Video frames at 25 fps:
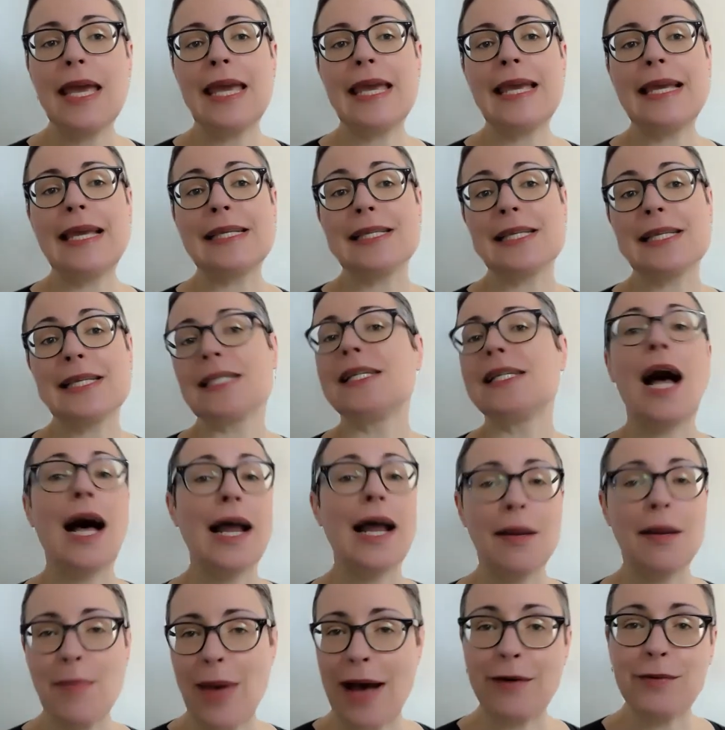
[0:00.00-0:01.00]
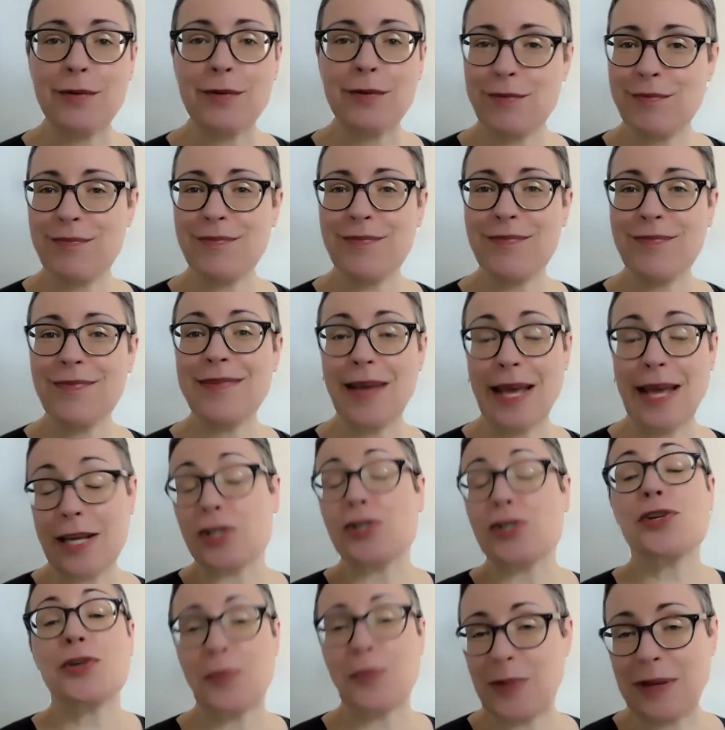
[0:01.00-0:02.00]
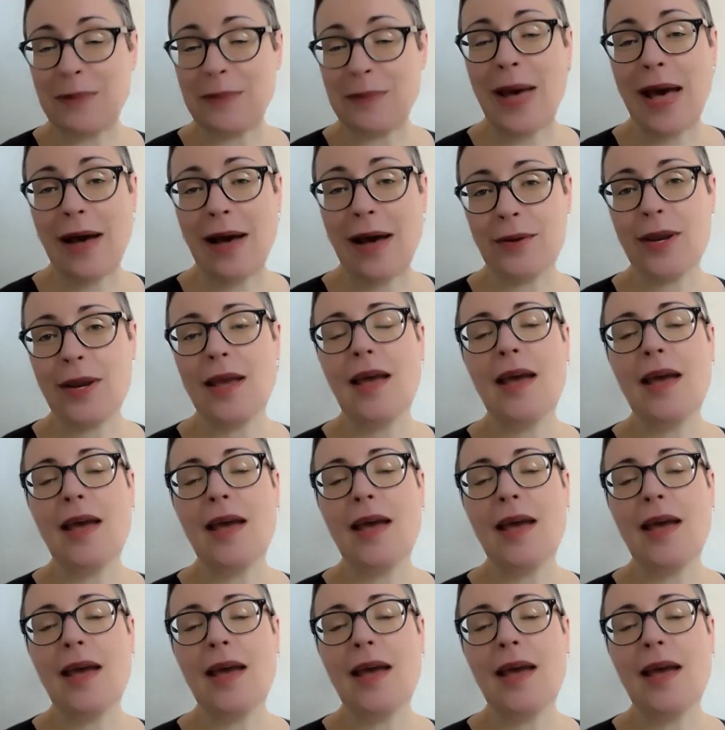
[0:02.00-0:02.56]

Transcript: is it's not about, and it shouldn't be about,